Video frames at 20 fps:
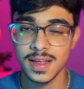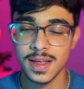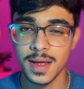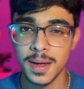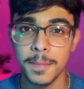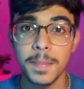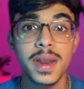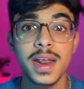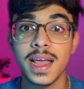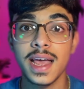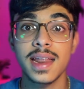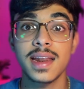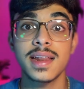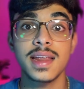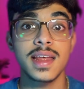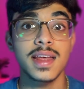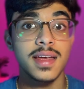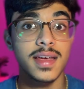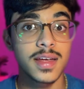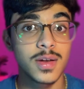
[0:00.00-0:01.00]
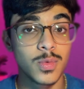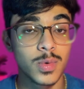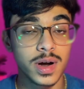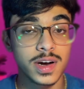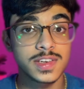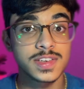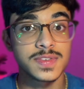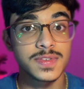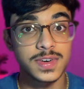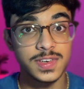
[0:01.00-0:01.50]
But again, it works
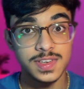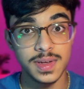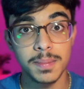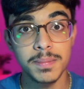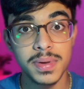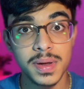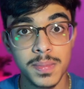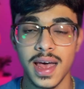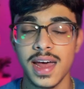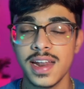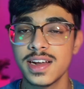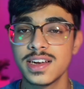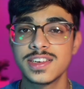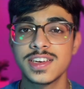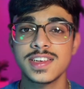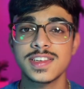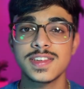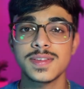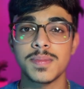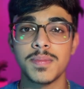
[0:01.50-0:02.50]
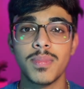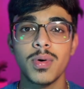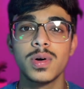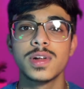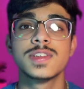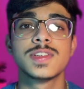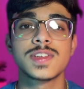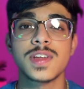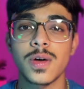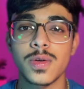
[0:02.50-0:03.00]
for some people and it just
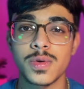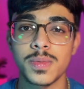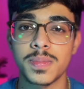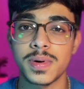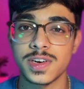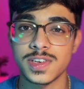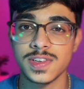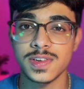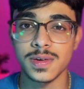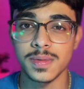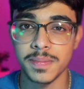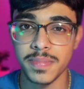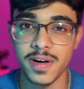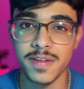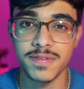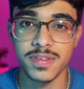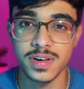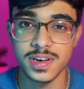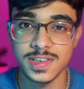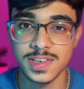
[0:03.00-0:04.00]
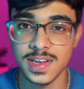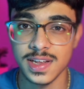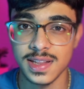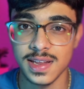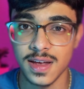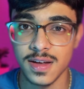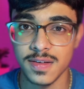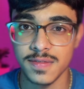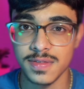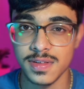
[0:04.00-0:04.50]
boils down to personal preference at the
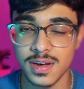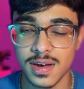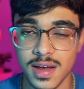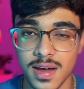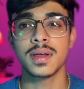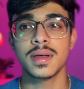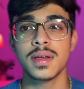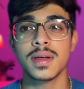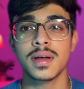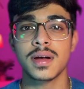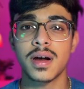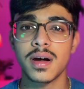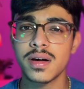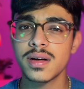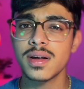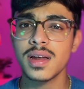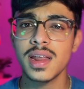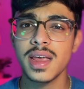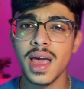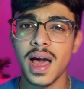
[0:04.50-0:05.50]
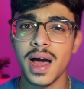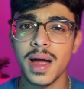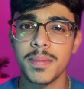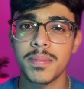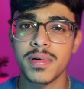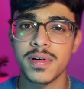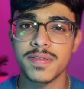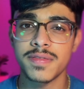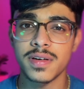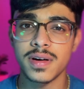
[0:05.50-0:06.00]
end of the day. Currently, I
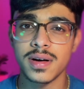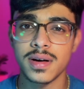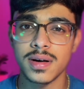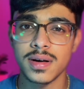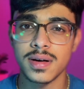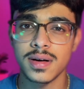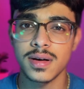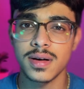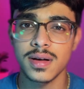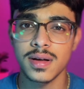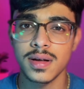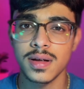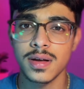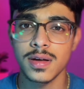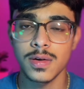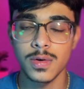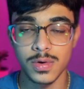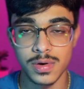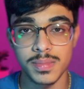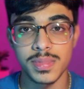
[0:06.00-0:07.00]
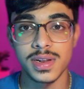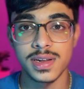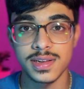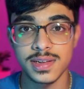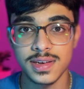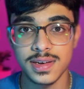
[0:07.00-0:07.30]
prefer Notability.